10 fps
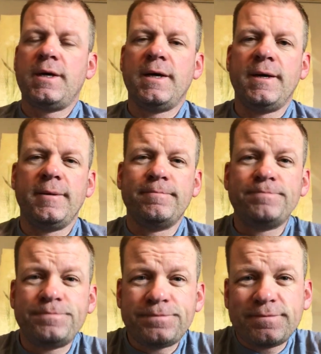I
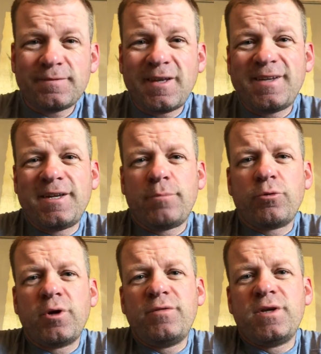did a
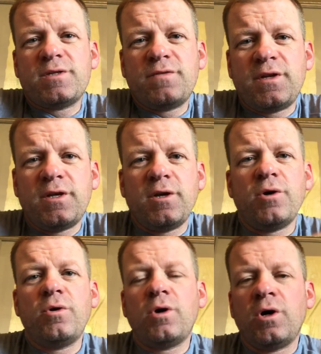previous
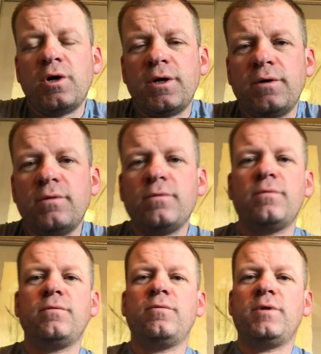video on
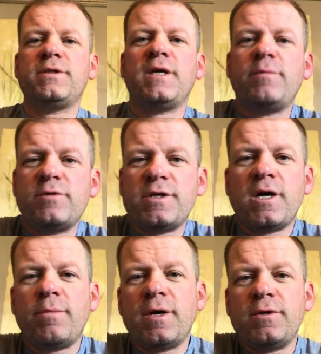what type of
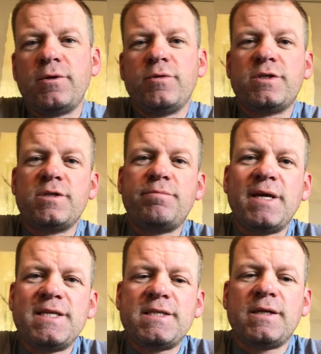job I do, which is
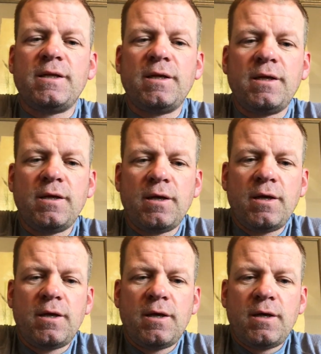basically
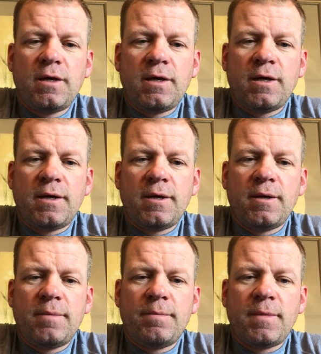
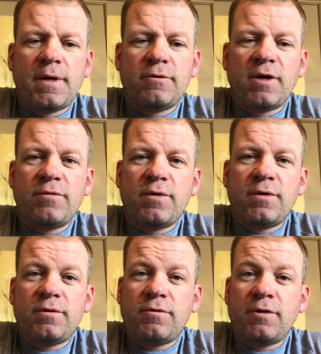I drive
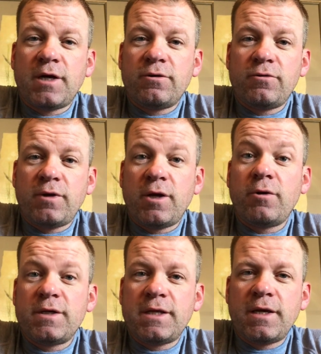a tractor
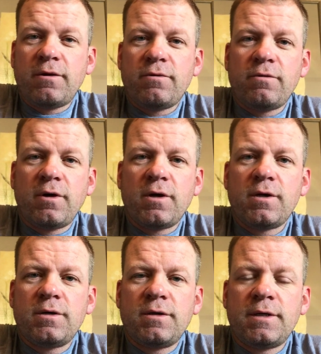trailer, a tanker truck